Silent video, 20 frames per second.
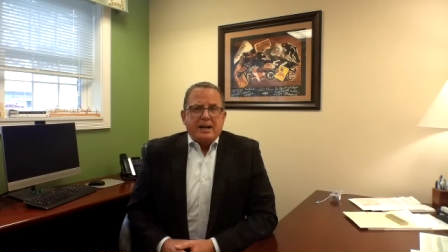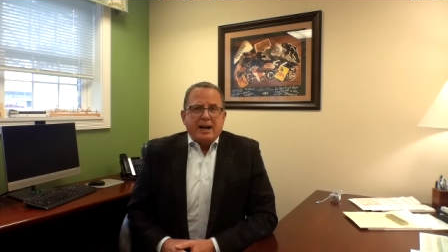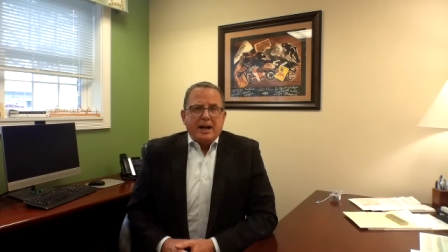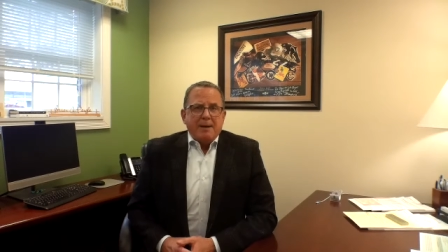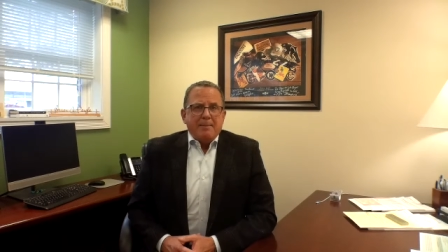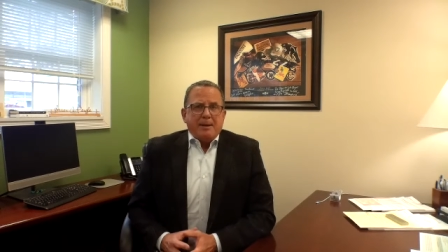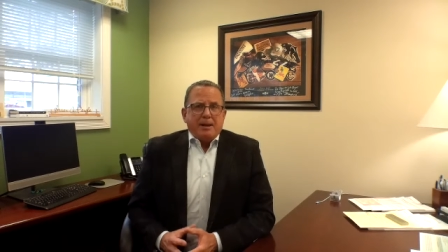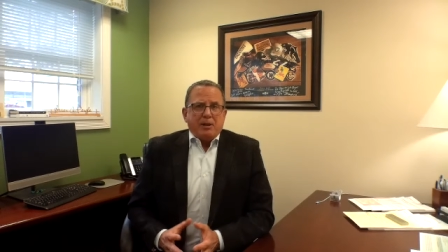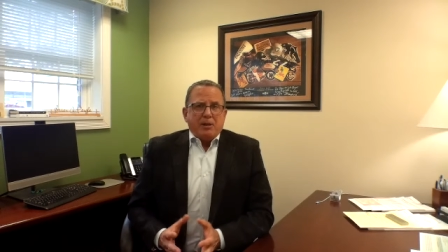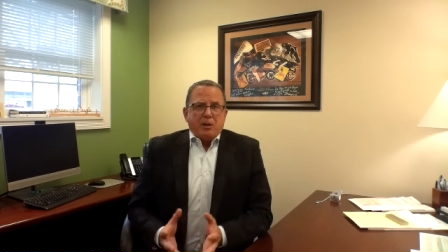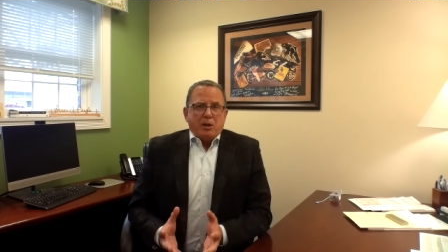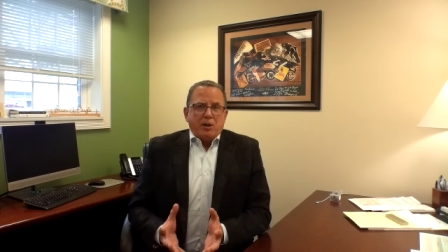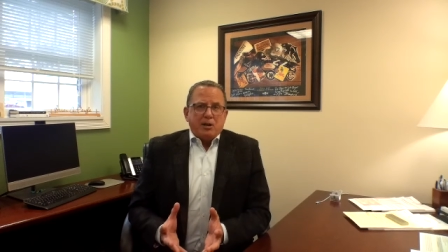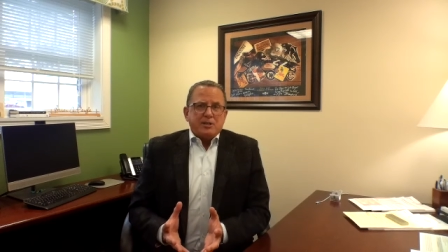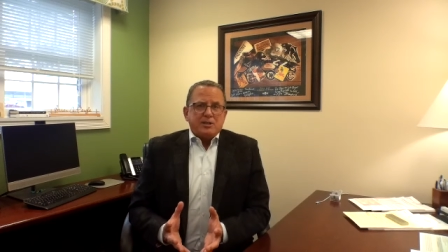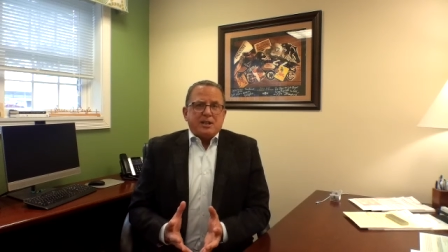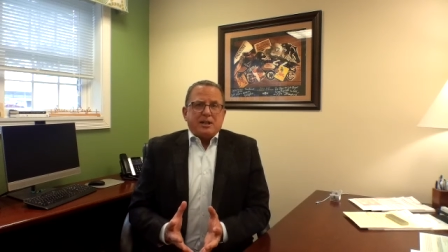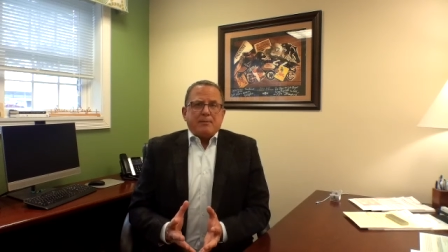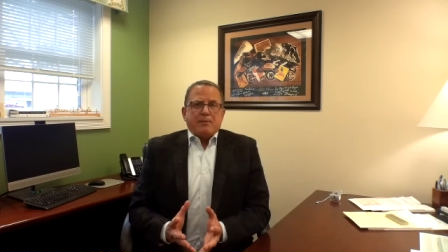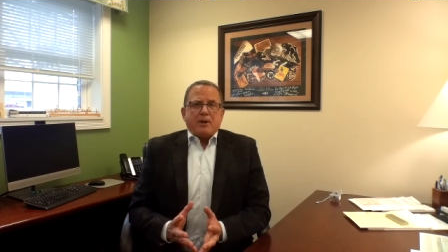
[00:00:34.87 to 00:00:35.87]
I'm a
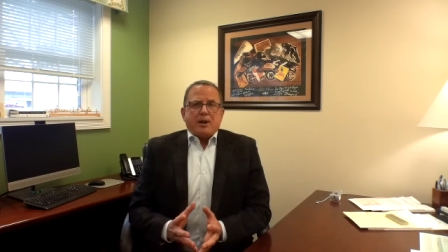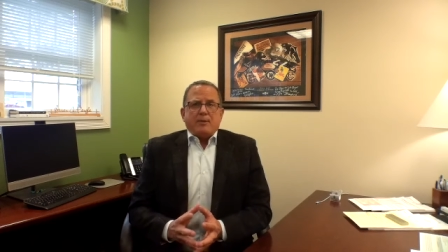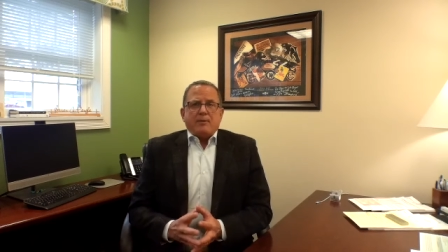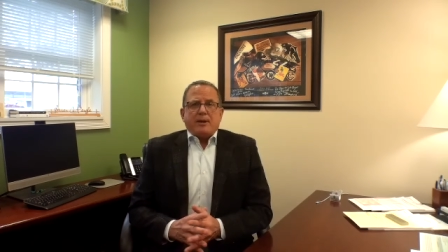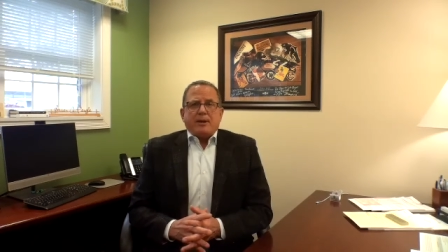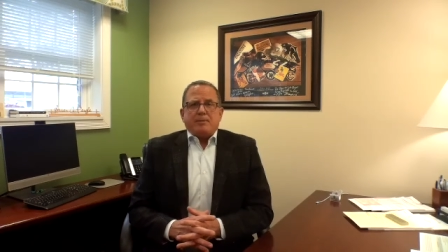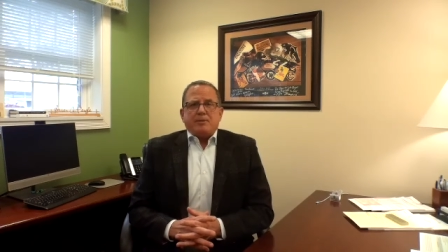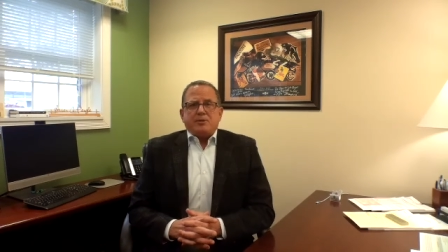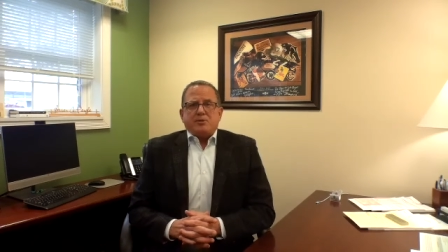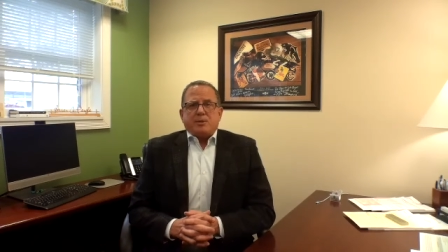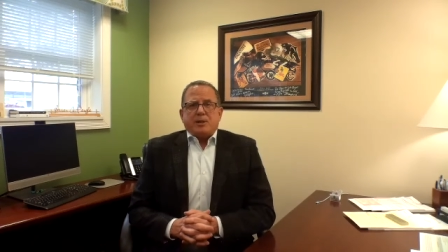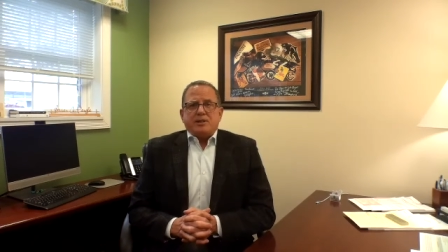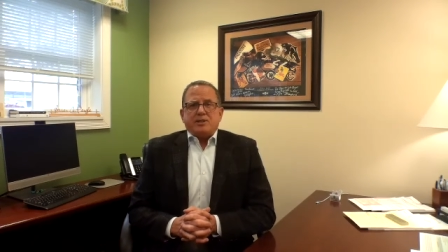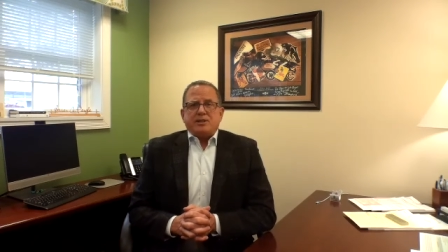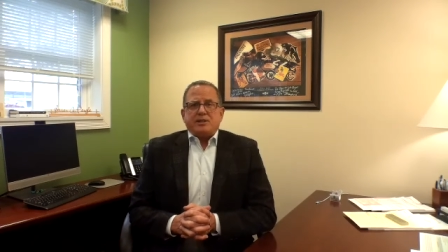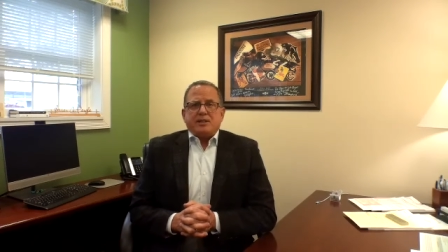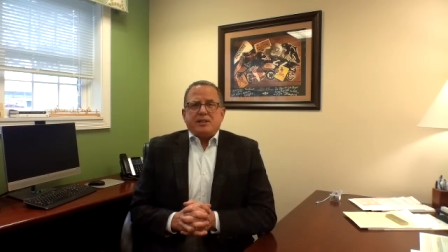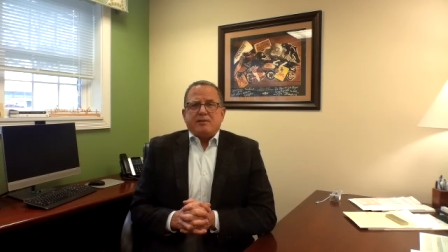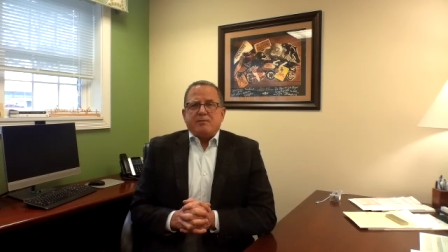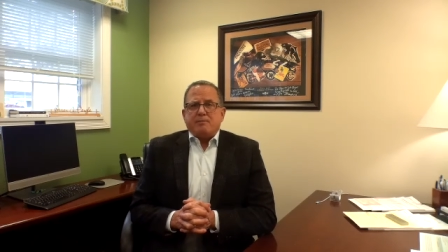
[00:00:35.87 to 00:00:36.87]
longtime Grand Rapids
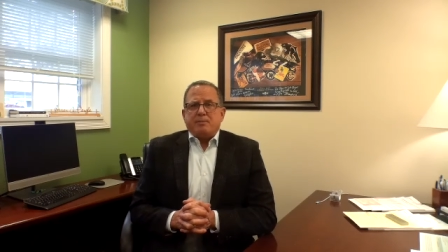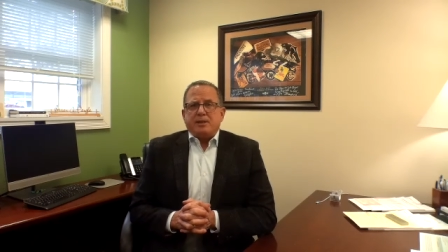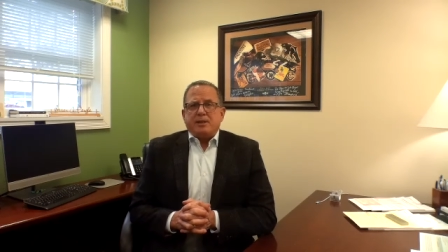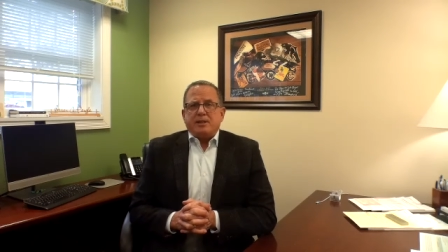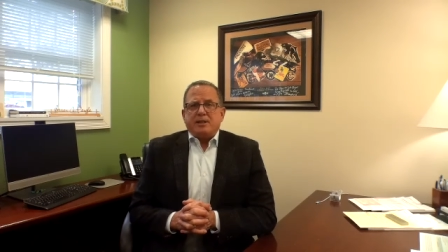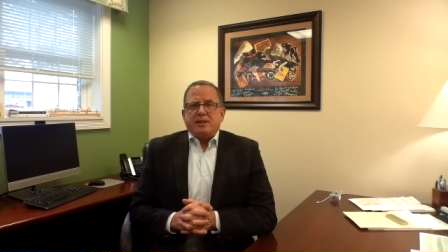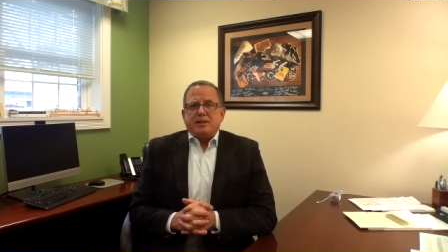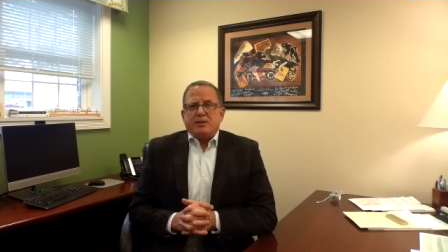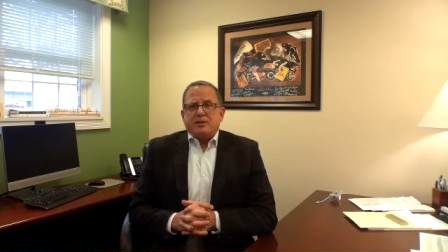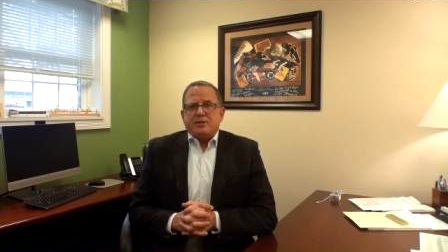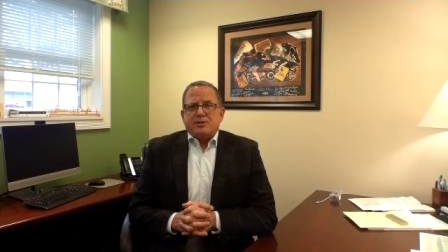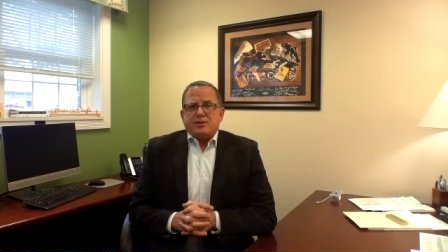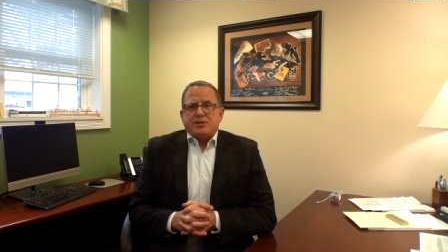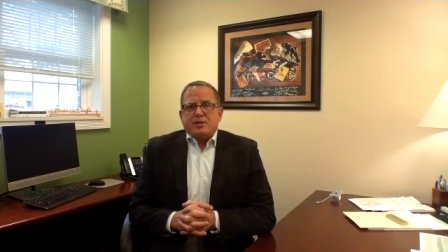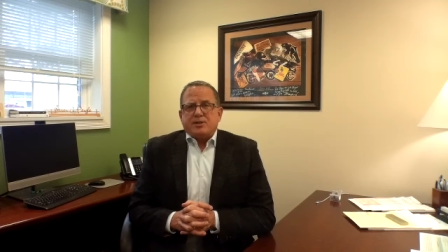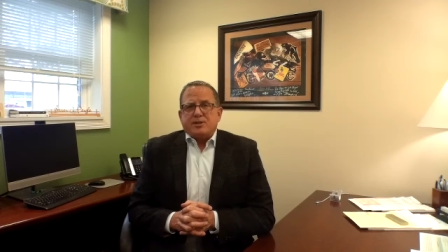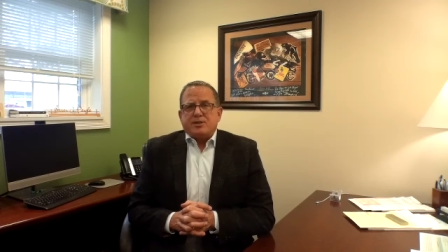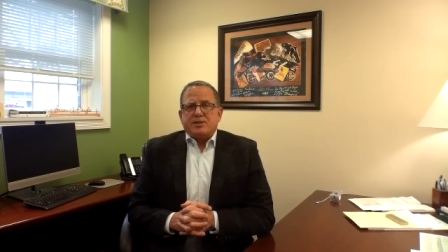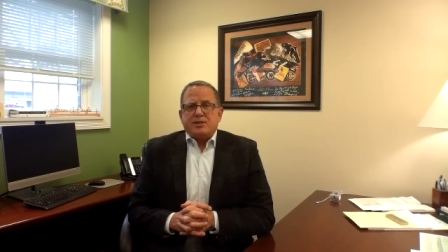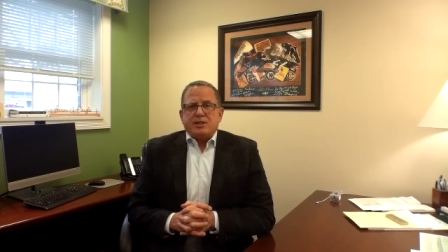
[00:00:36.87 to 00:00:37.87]
resident, have been here
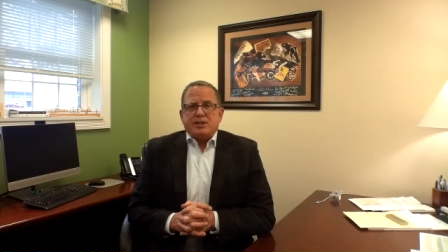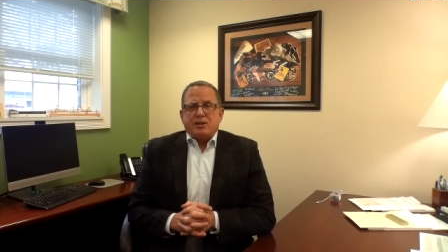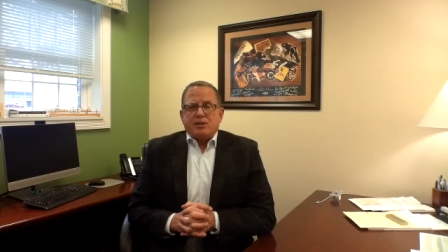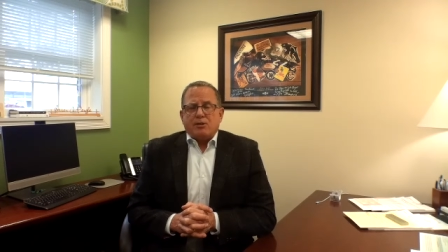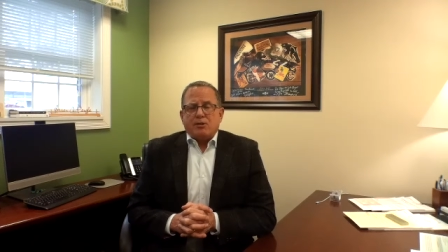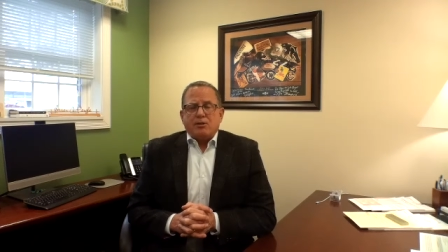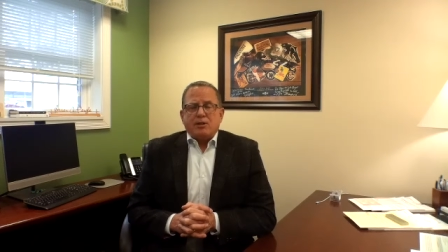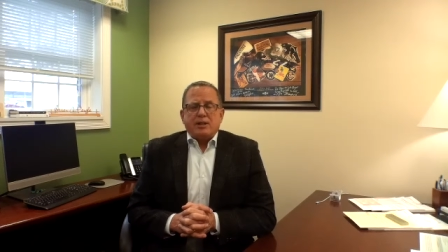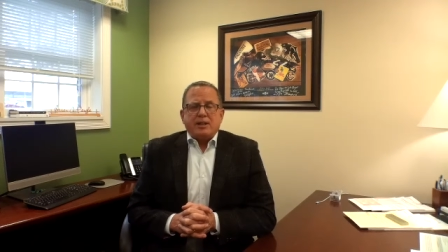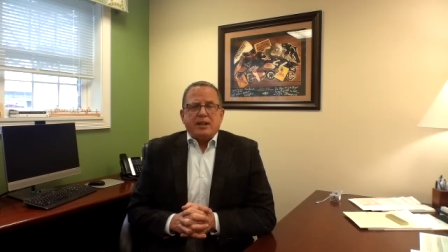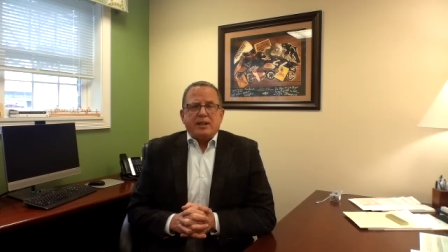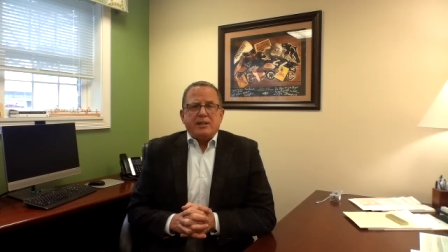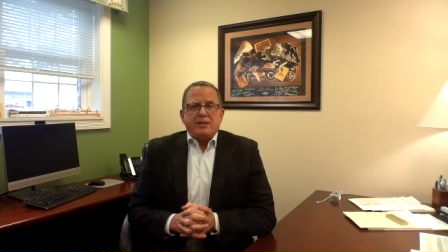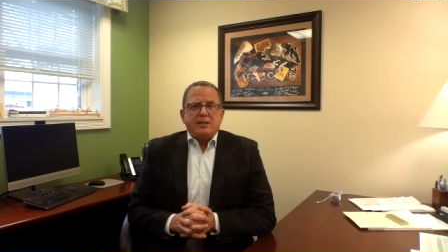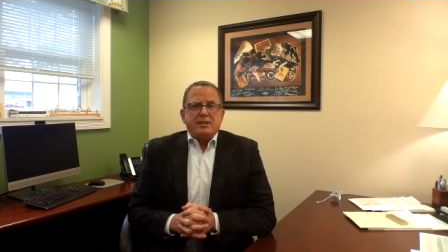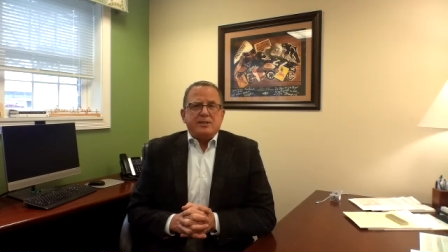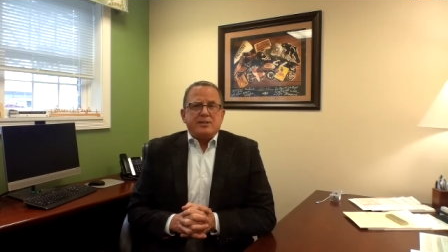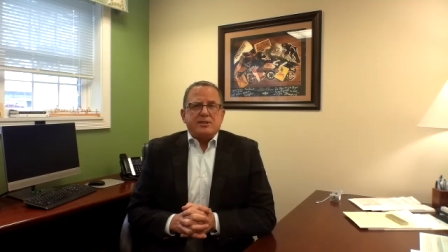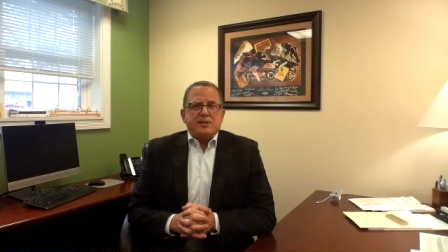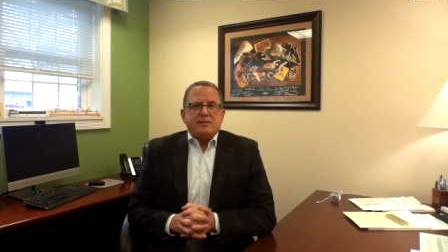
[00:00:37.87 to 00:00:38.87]
since the early
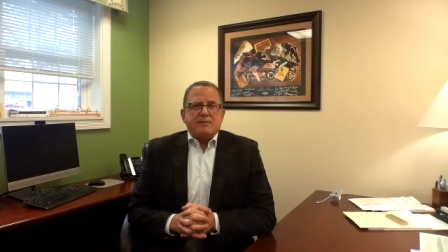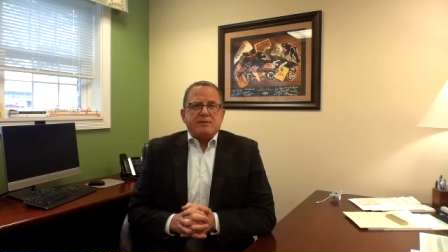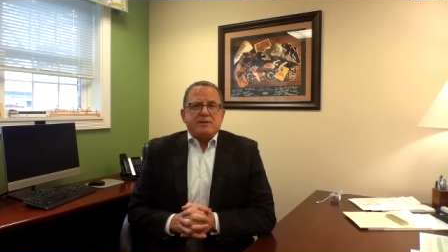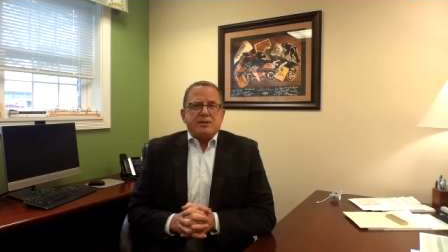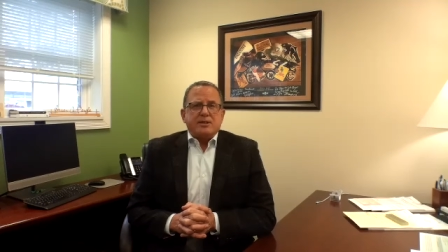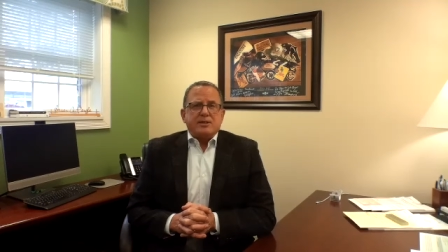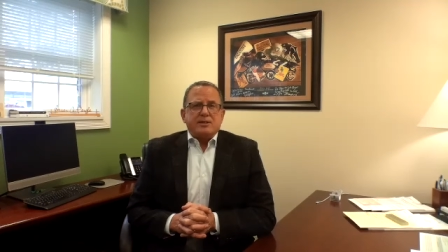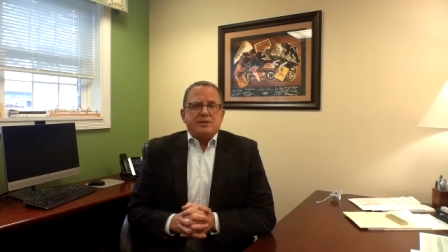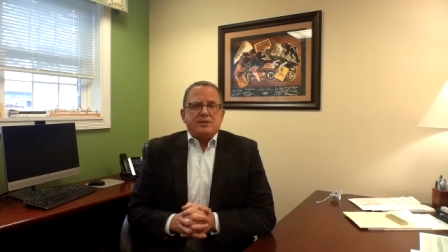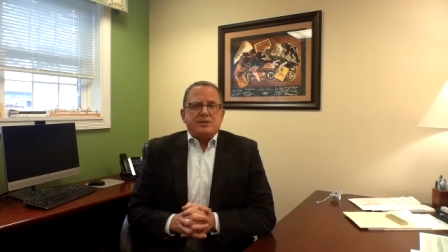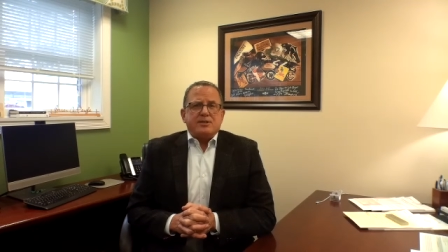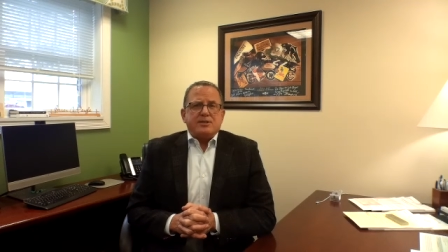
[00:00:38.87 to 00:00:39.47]
1970s.